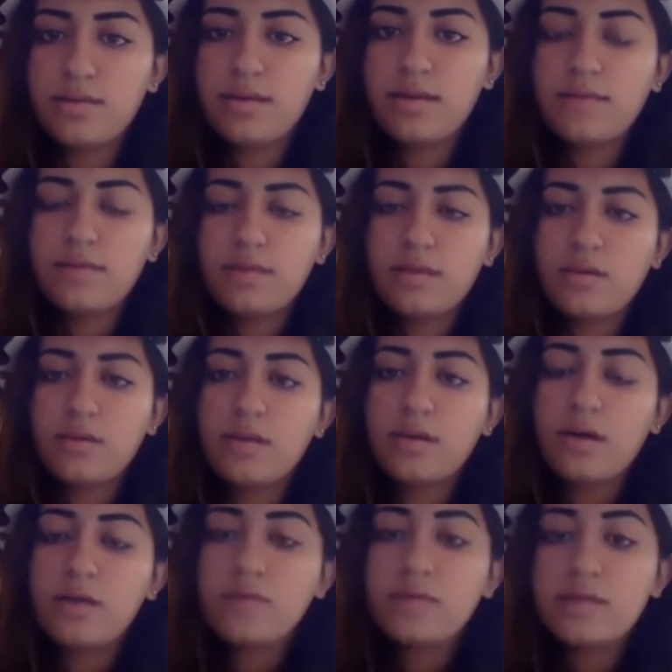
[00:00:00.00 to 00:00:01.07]
everything going
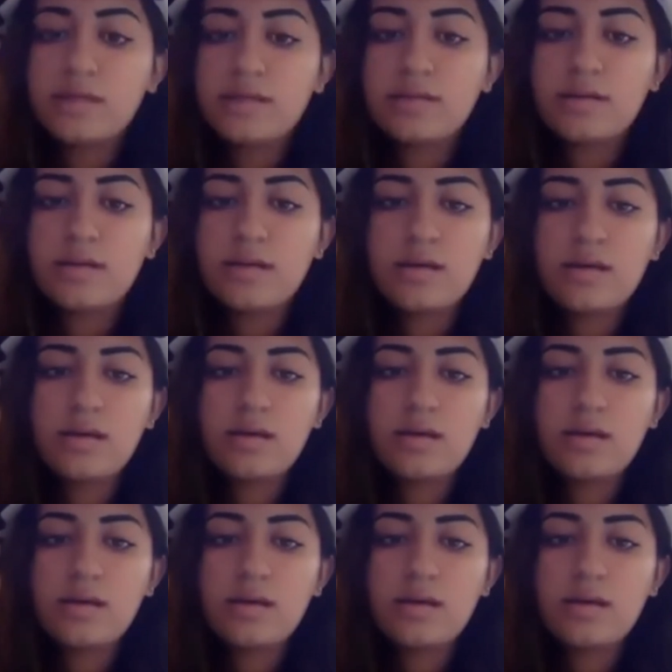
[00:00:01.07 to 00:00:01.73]
on recently.